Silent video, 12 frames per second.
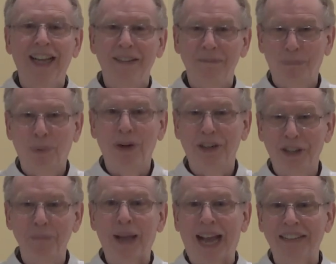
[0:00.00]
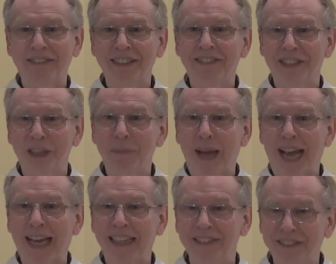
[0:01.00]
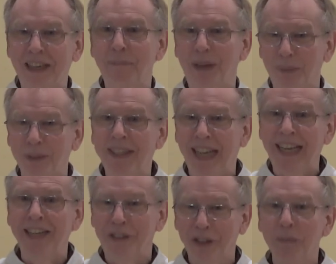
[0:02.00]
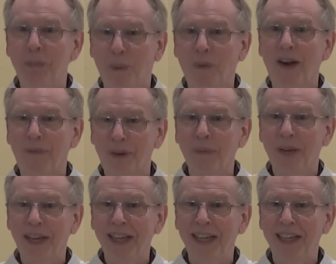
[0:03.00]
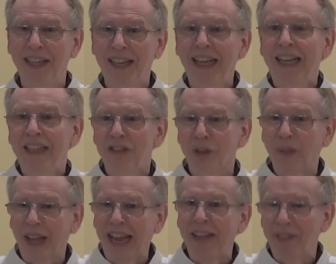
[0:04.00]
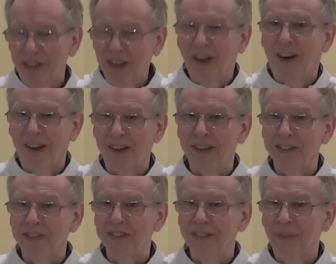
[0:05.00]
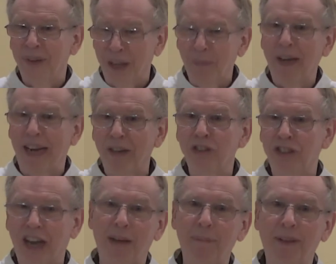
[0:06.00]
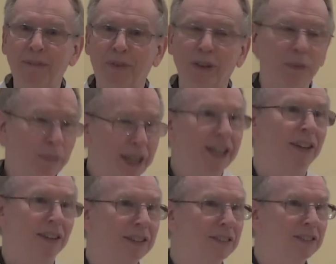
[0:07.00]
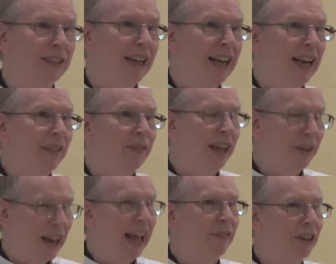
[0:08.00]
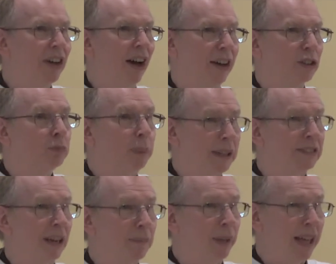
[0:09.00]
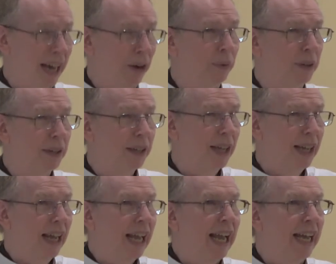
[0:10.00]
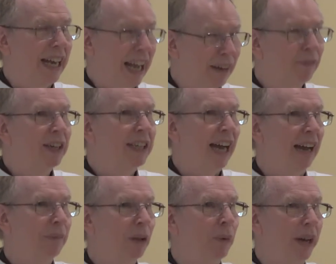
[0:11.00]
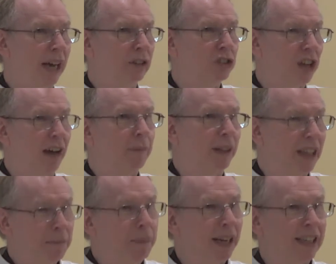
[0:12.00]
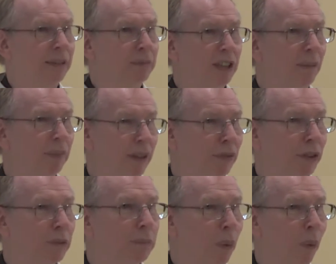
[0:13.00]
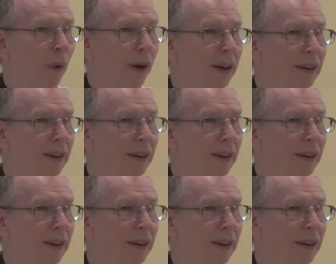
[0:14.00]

put it in the baskets in the back, and somebody would take it to the poor every week. So they had their daughters, when they went out shopping for the meals, they had their daughters pick something out. And every time they went out shopping, they picked up something for the poor.